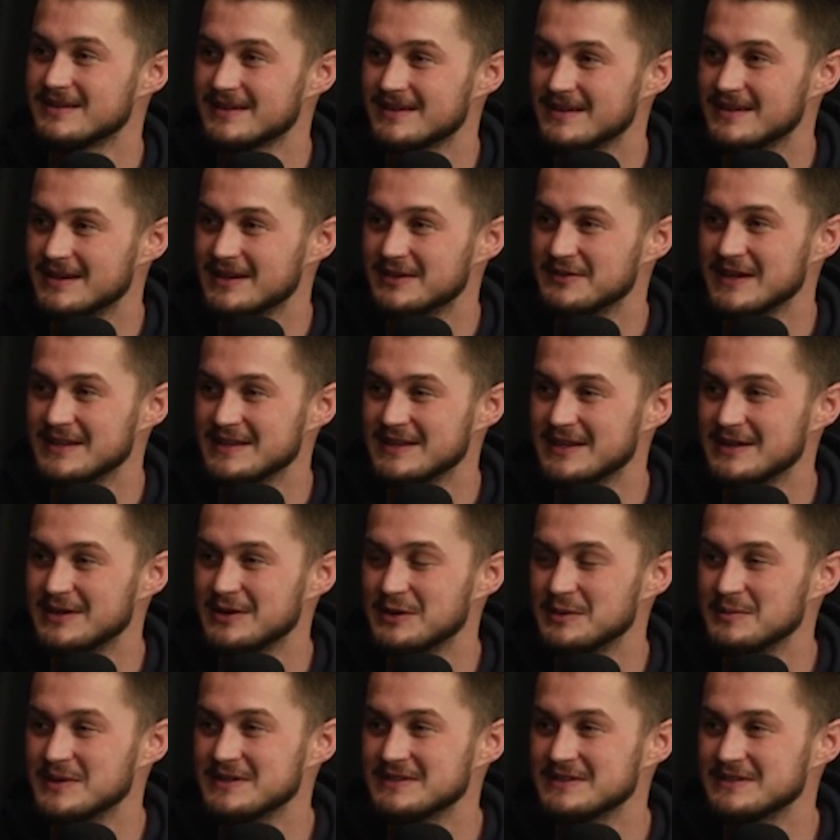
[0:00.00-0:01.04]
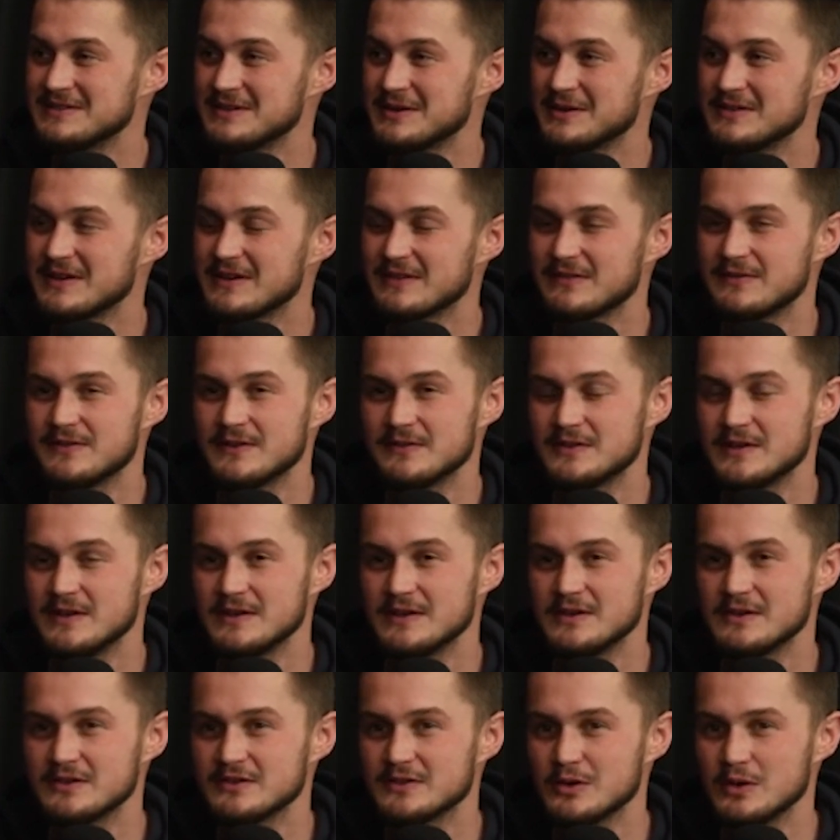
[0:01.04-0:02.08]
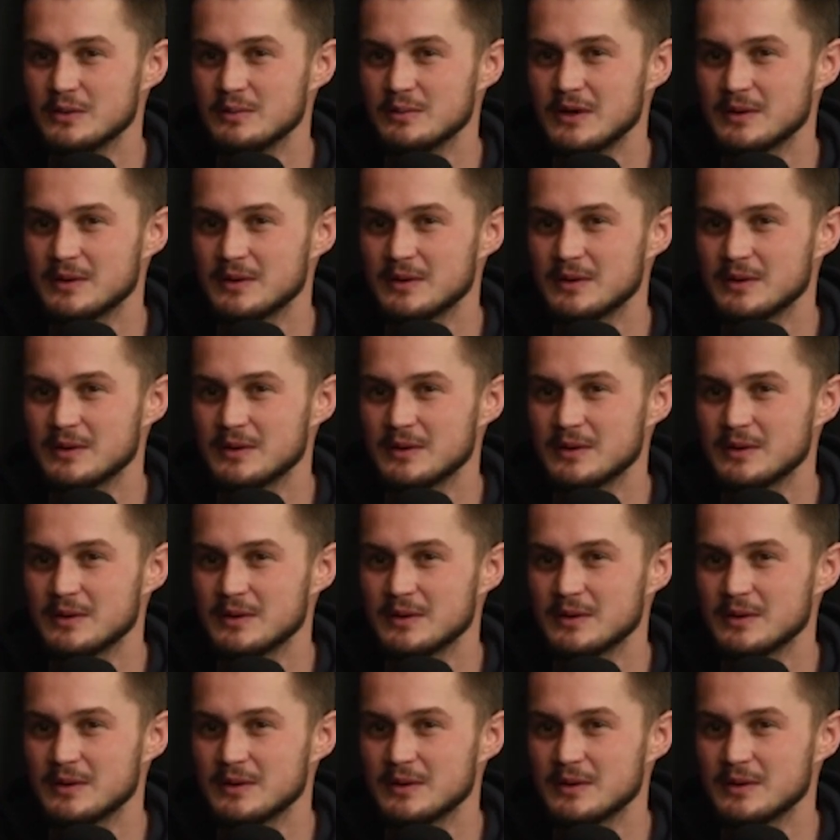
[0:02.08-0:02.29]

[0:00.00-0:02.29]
And I've had that on me since I was like 15 years old.